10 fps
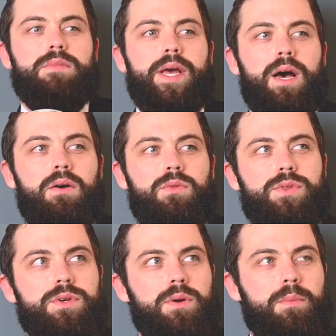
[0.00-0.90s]
Now,
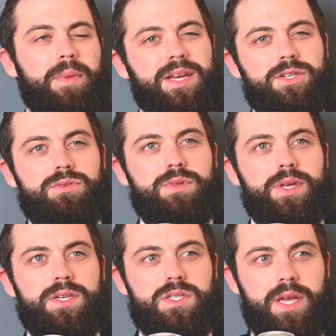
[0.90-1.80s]
the main two
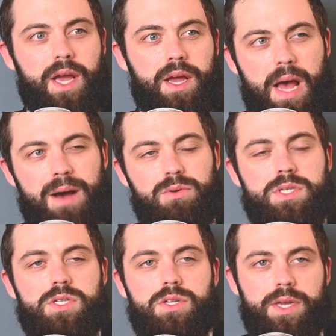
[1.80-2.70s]
things that I
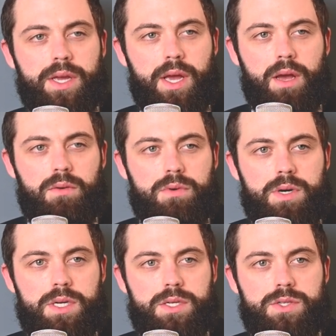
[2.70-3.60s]
was looking at
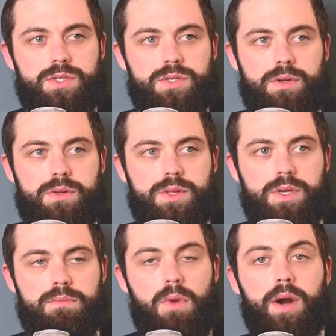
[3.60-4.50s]
was
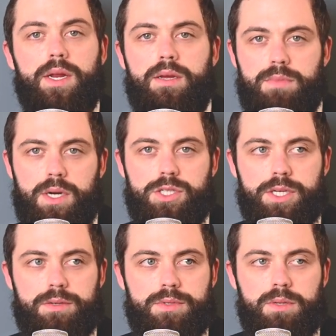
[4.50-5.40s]
the marketing budget.